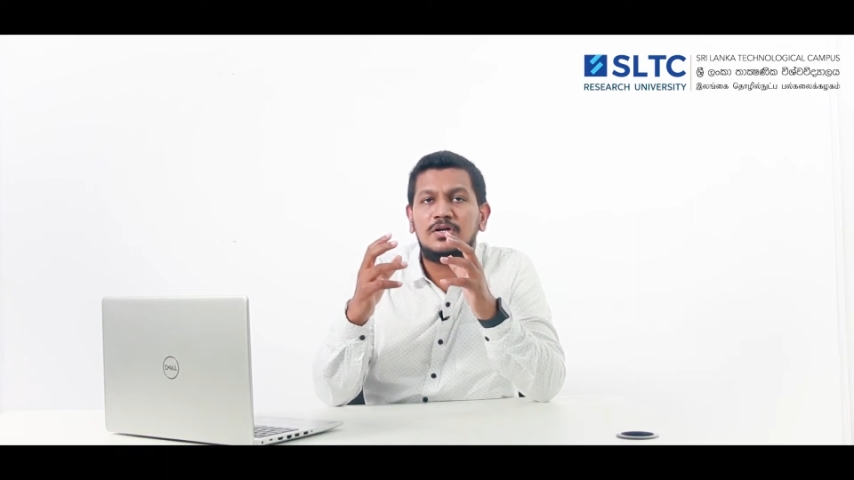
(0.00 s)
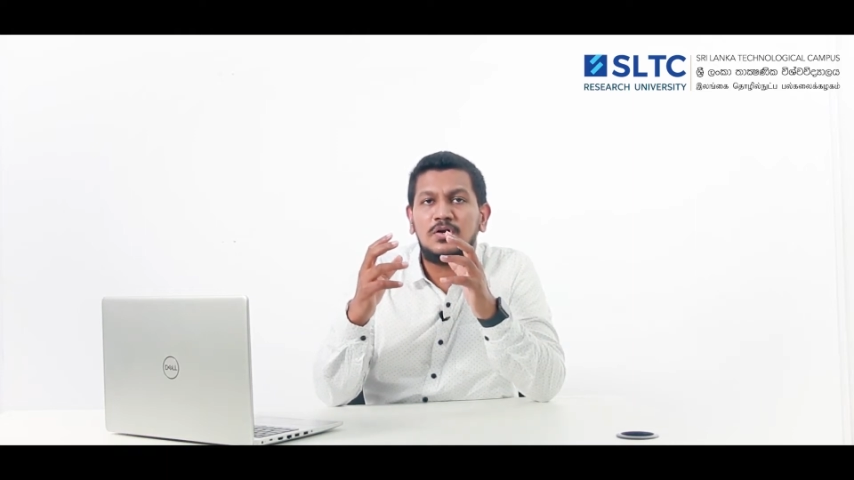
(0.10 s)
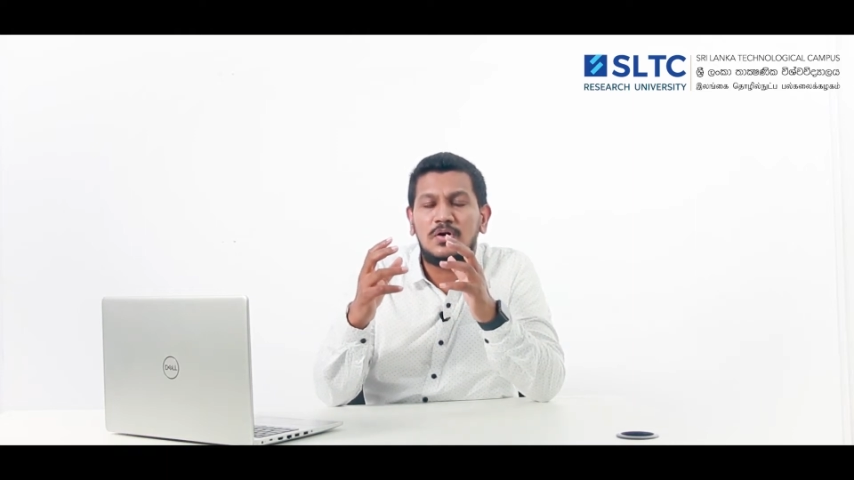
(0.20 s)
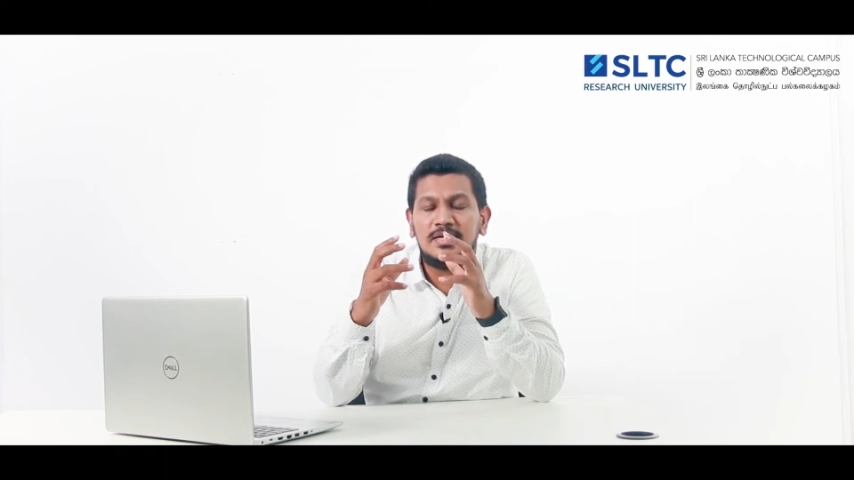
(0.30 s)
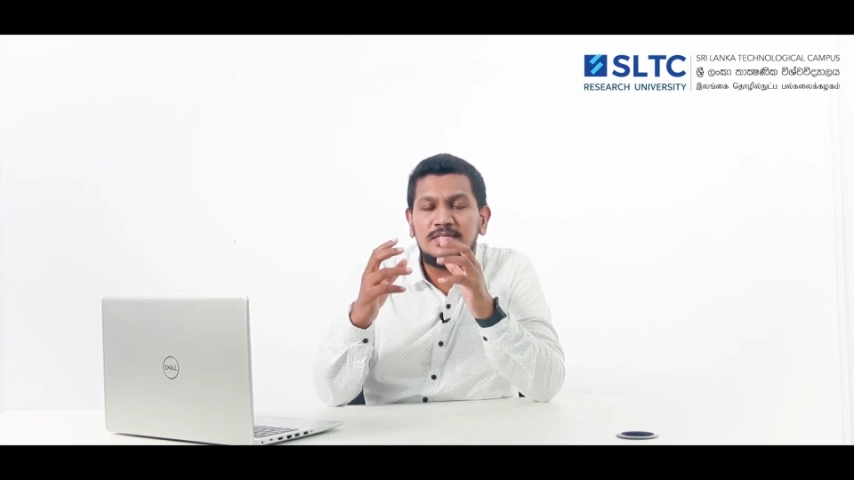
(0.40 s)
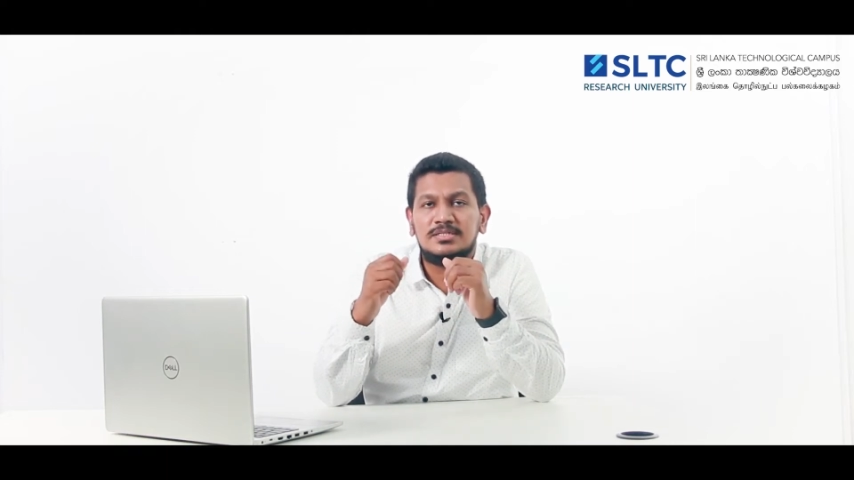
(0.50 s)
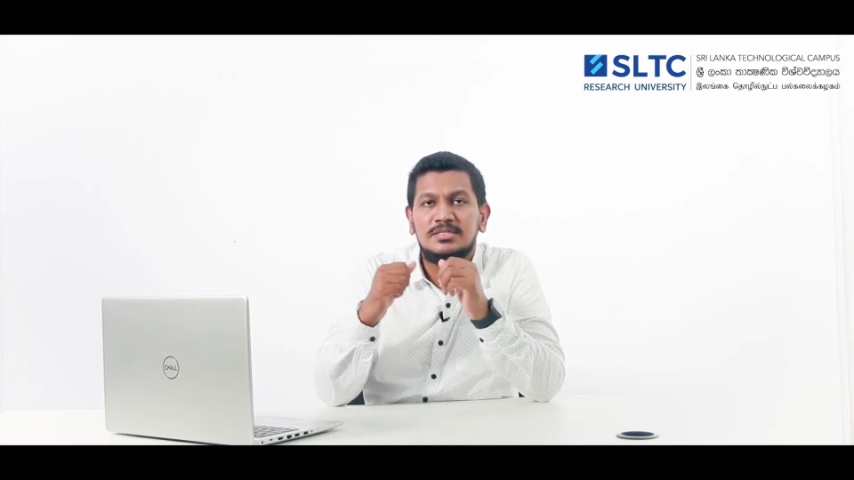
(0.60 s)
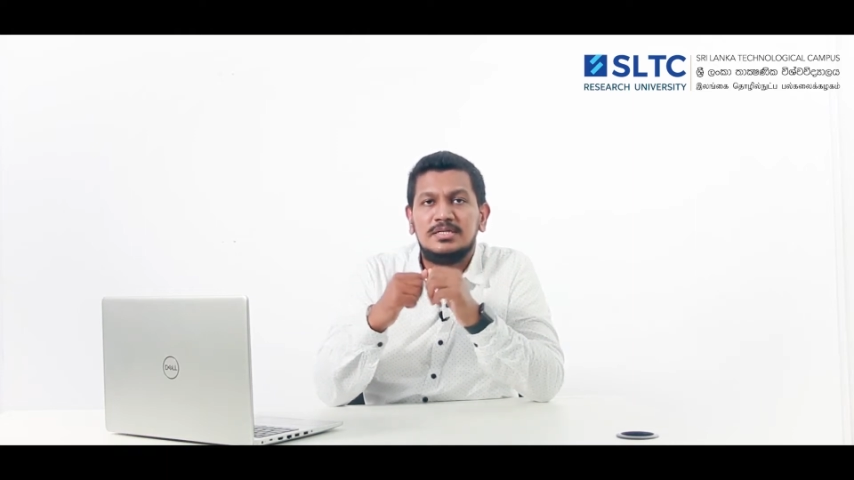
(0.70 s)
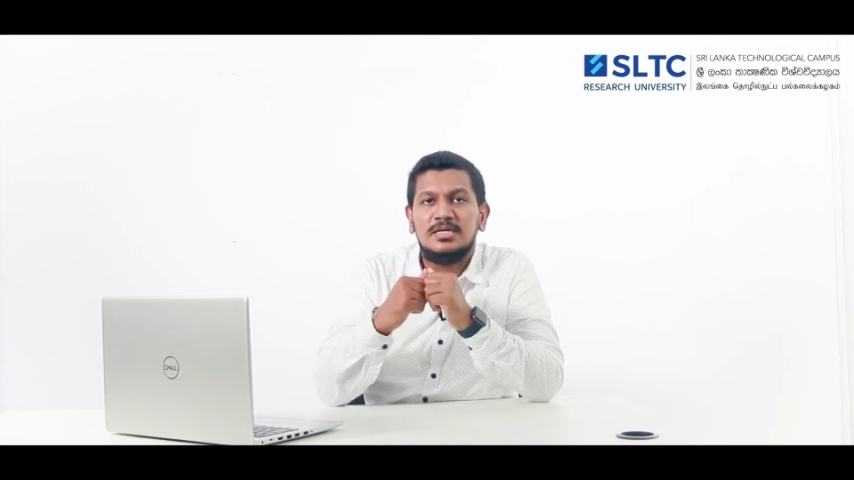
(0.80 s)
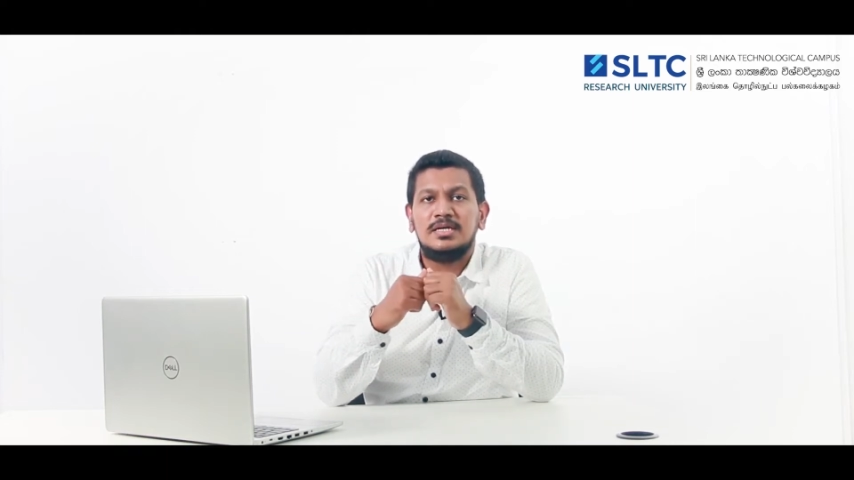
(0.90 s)
knowledge
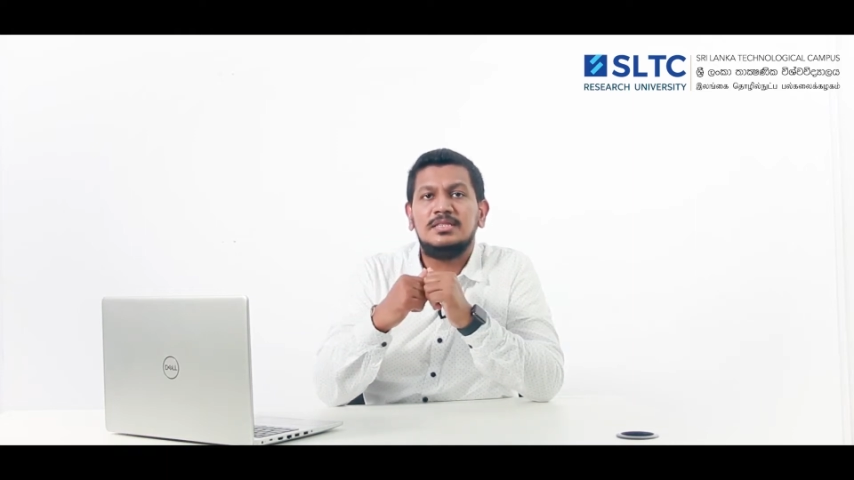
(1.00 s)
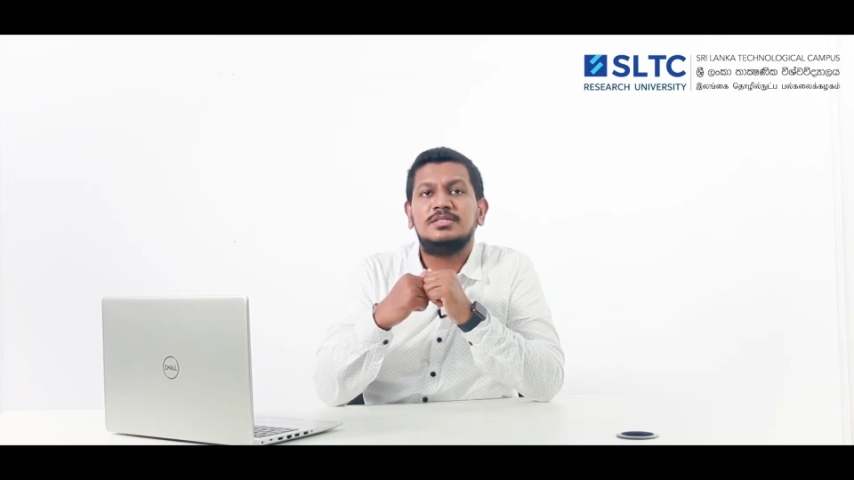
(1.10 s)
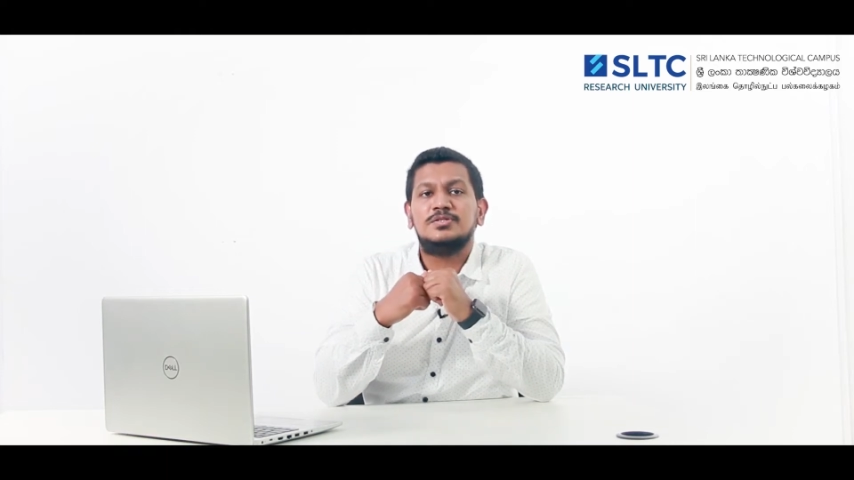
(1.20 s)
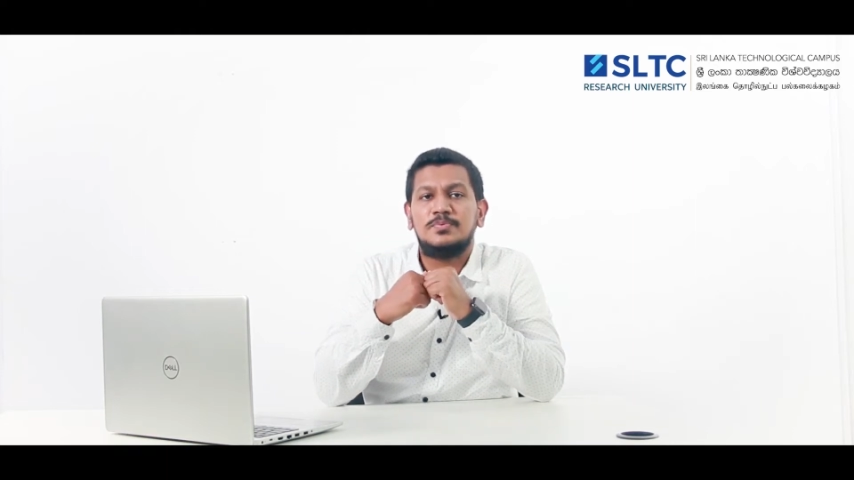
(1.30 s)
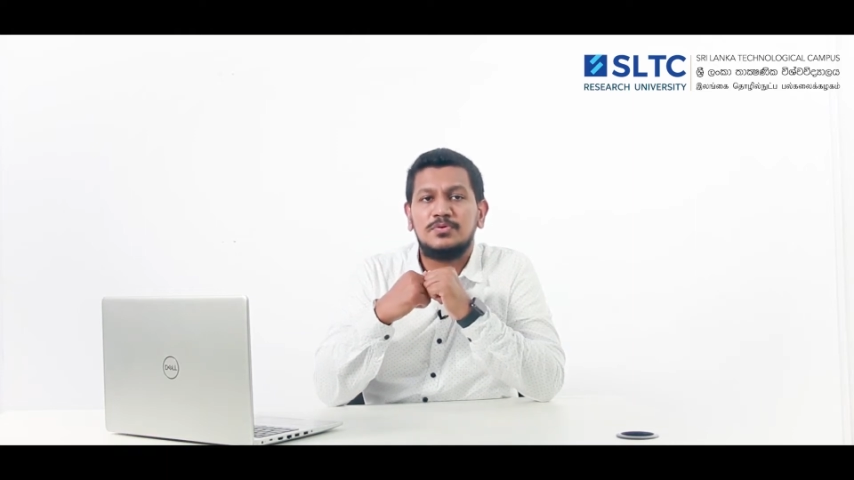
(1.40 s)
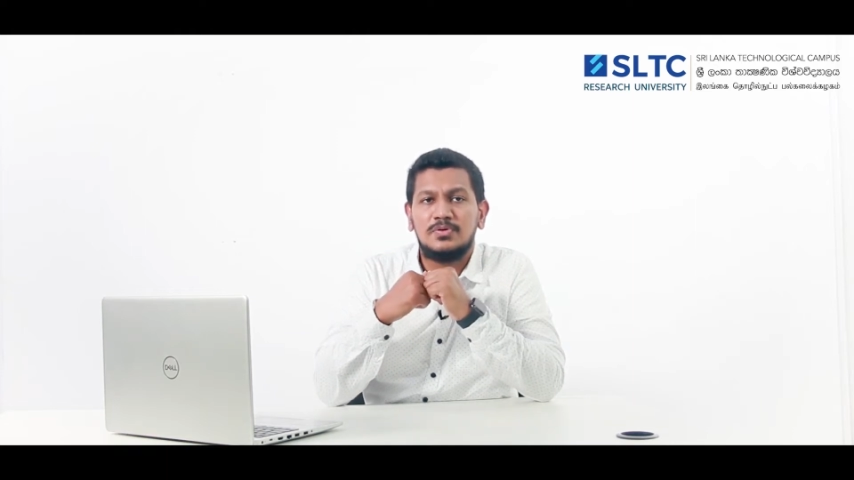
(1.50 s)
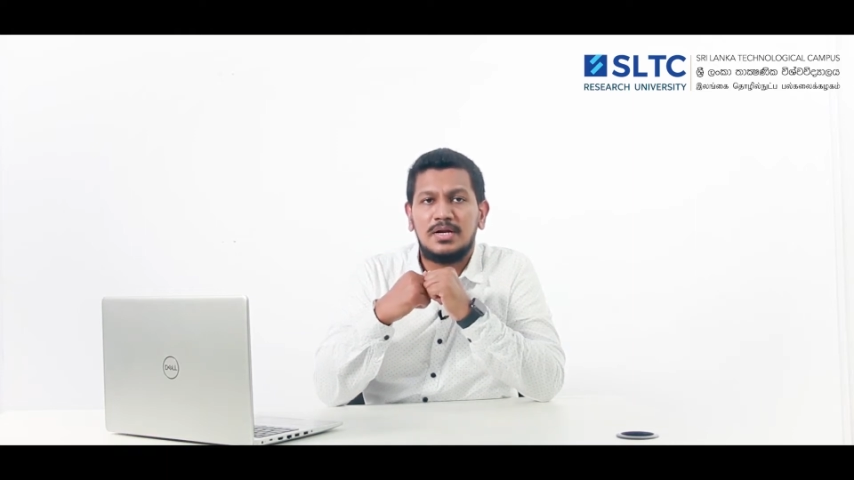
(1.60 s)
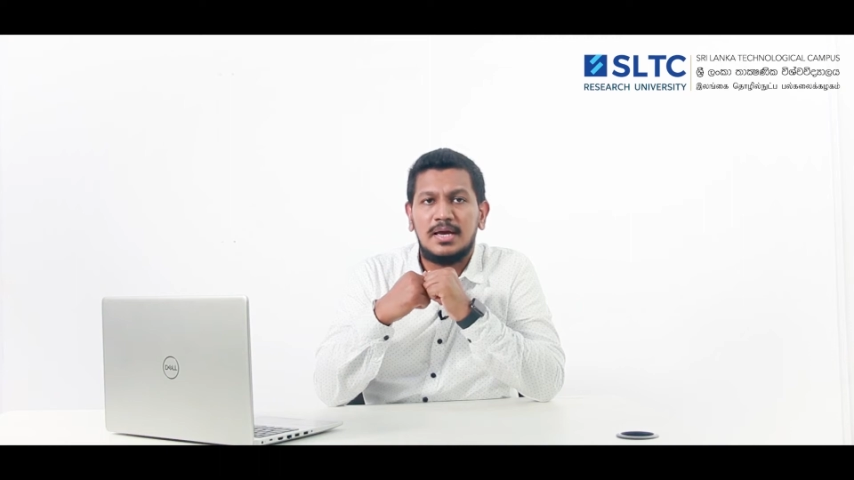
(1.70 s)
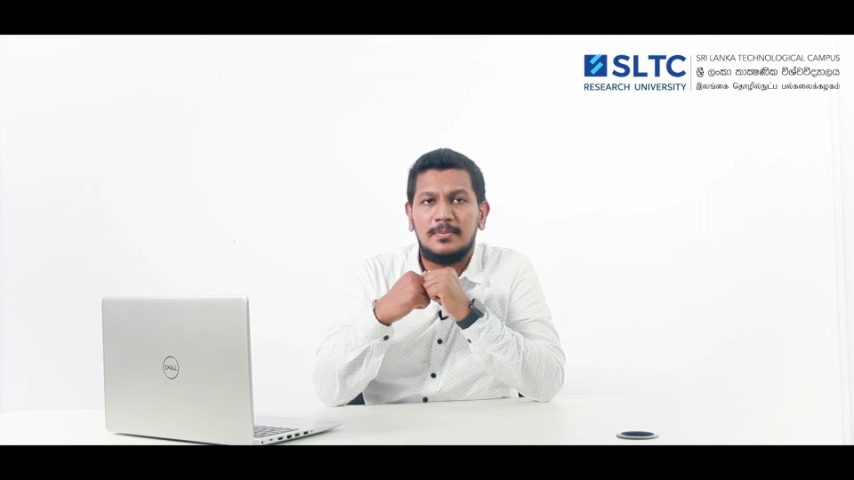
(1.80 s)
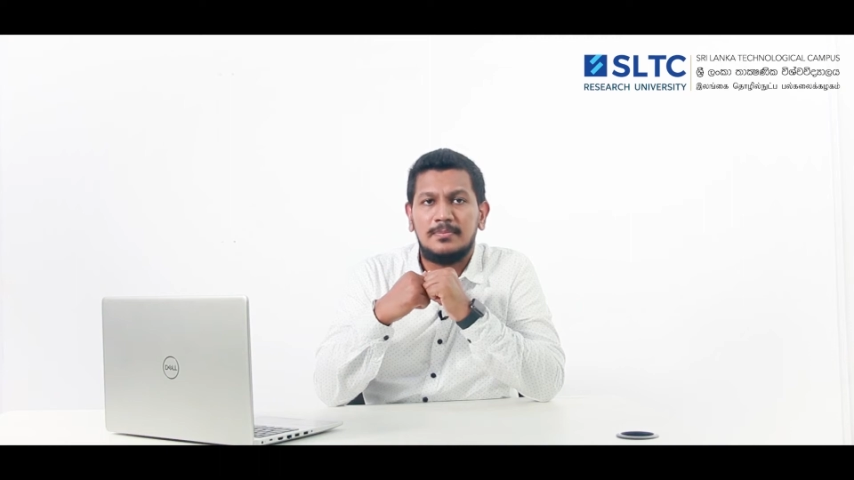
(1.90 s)
in this
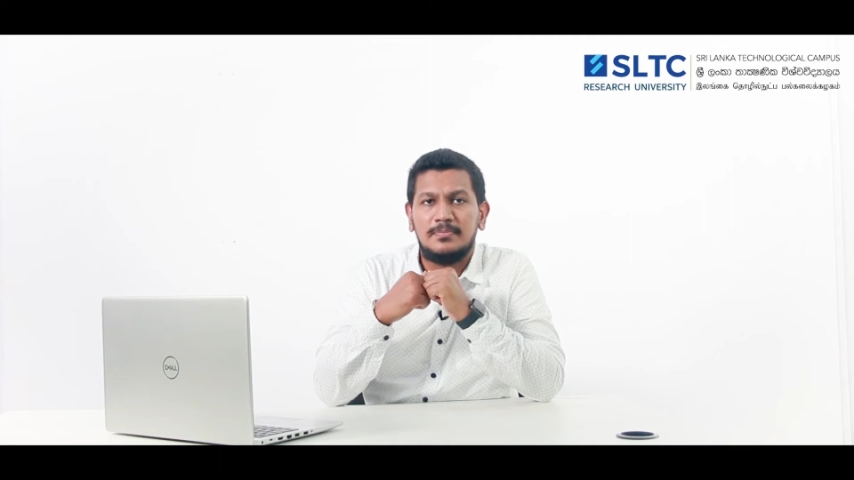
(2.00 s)
program.